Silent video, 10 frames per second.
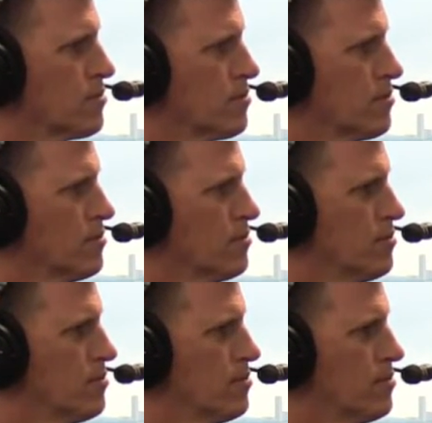
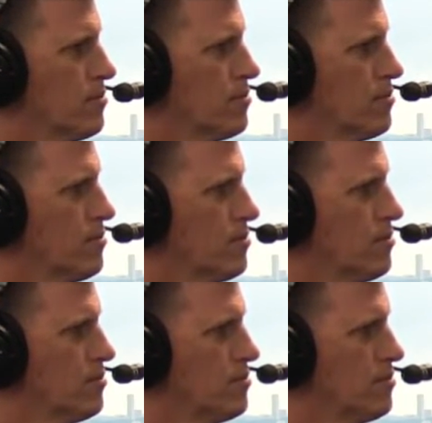
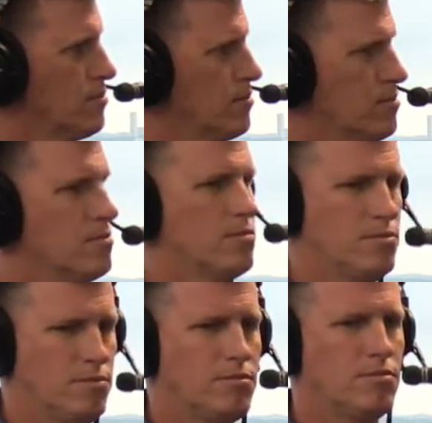
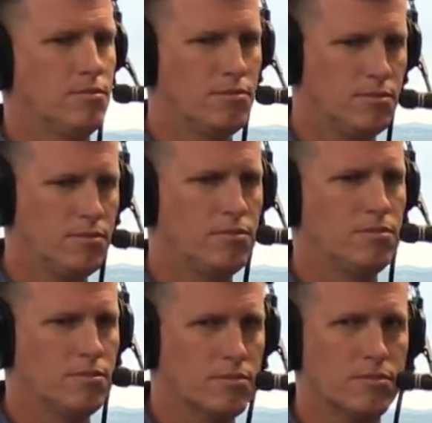
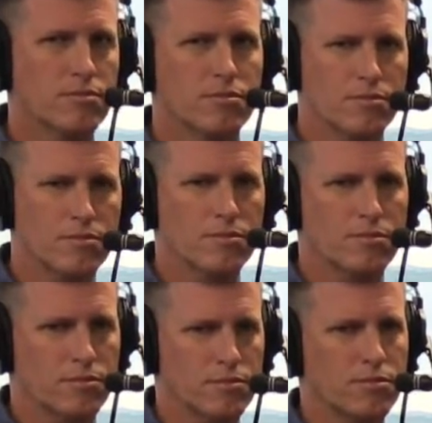
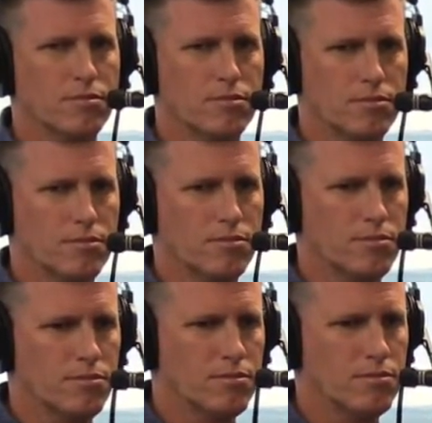
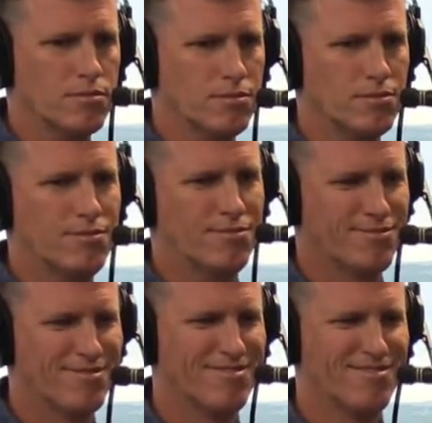
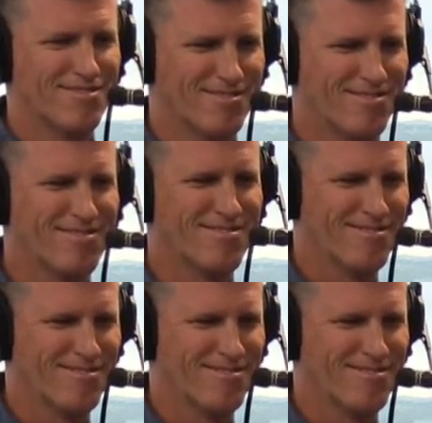This person isn't speaking.